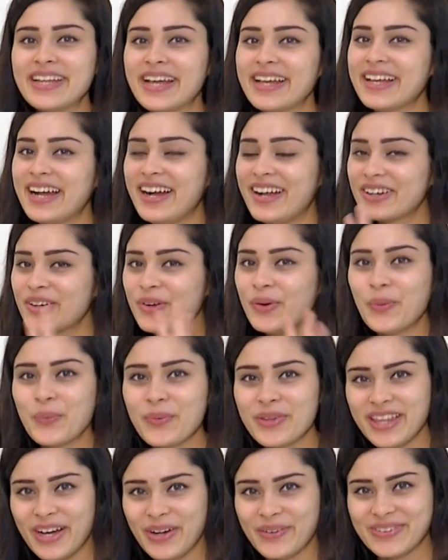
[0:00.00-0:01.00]
I can't go
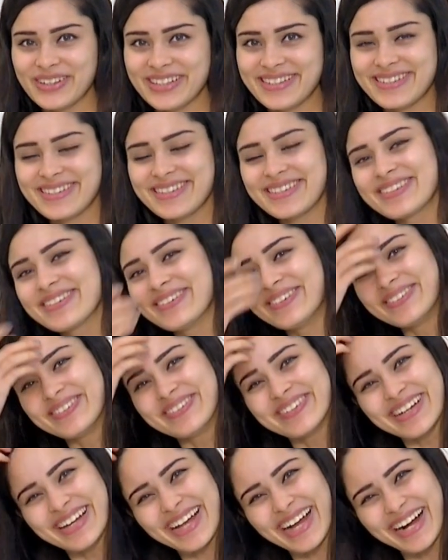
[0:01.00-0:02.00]
without this, so
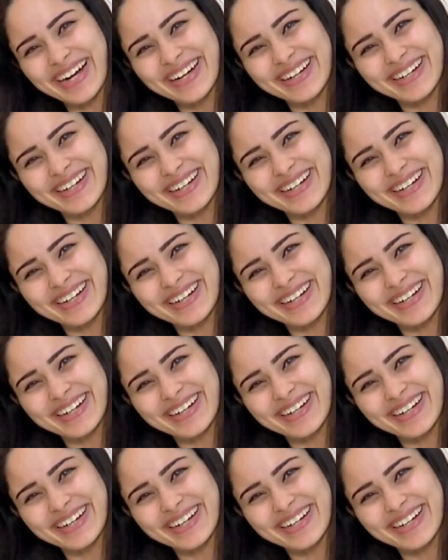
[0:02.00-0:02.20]
yeah.